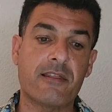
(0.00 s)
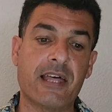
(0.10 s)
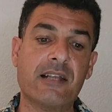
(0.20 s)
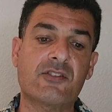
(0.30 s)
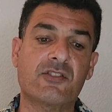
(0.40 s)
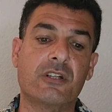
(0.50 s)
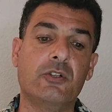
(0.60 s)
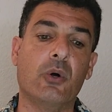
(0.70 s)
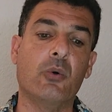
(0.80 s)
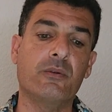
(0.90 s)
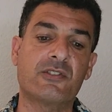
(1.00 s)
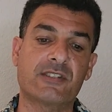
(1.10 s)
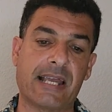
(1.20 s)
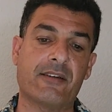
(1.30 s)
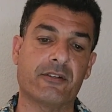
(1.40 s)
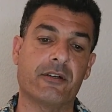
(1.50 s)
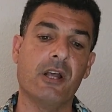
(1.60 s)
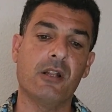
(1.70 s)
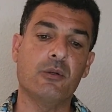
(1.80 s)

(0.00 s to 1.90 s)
That's the gold standard.